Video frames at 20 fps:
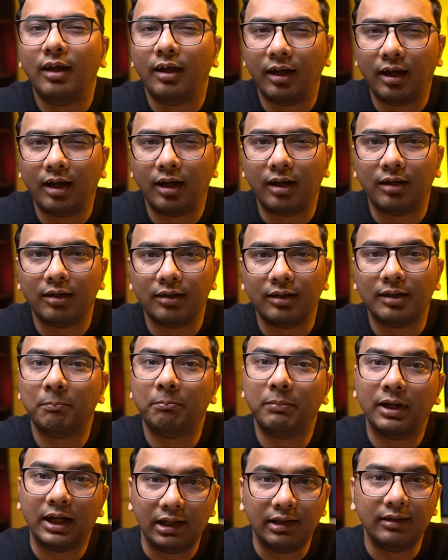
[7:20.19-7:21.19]
And the
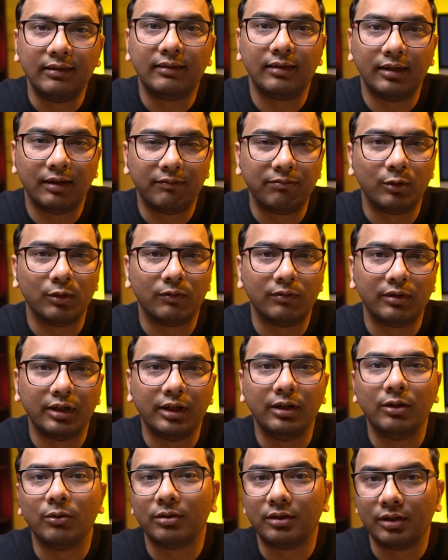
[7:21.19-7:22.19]
balance left over
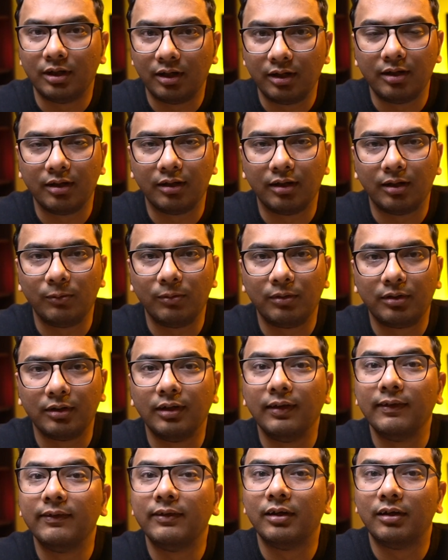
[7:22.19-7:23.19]
in your third account
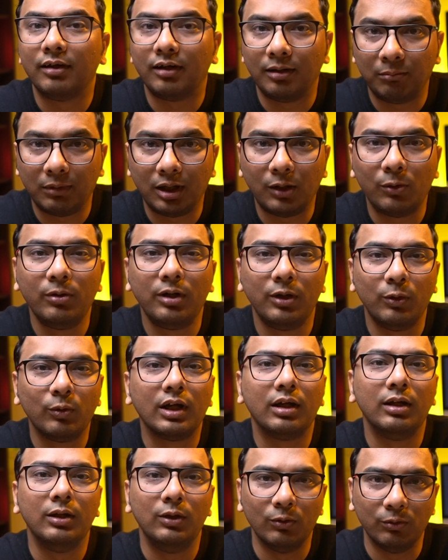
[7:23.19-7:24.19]
is the amount you
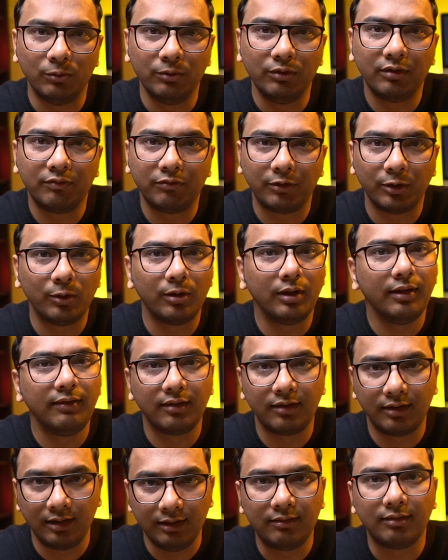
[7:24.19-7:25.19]
can use for your
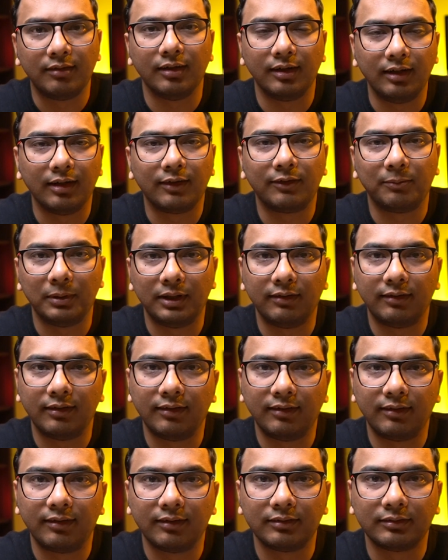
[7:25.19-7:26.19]
discretionary
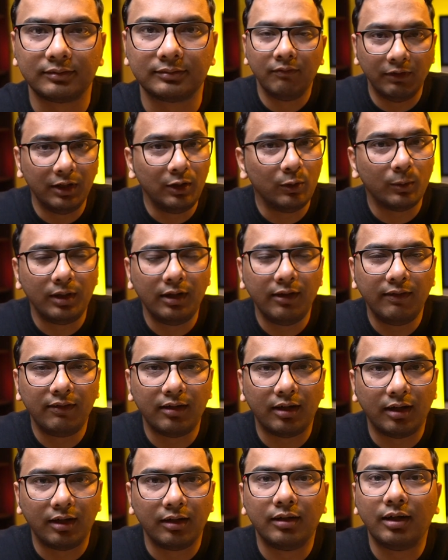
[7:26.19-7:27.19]
expenses. When you
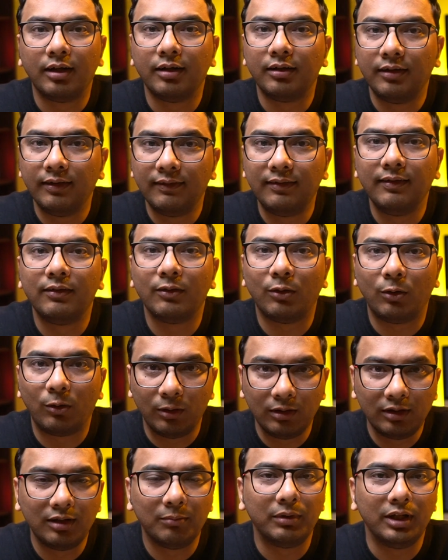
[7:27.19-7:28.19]
understand that this is
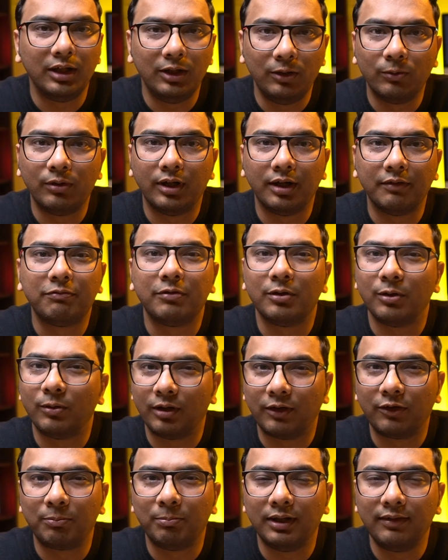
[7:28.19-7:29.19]
all the money you have for your
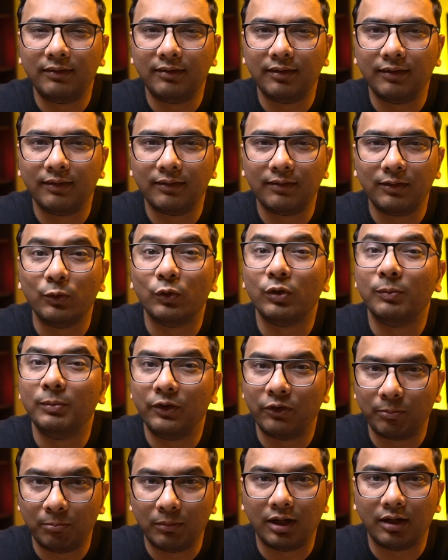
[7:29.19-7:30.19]
expenses, you will be
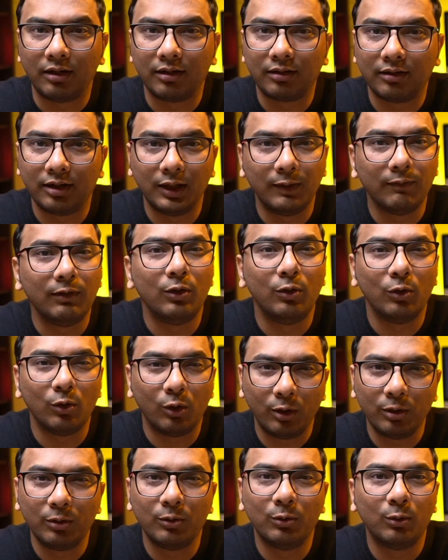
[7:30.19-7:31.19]
smart and you will
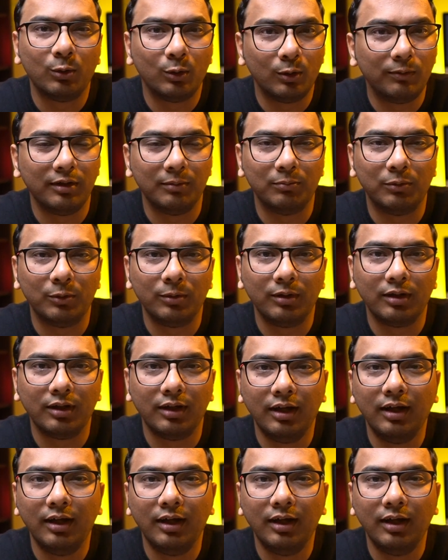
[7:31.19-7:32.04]
not go overboard.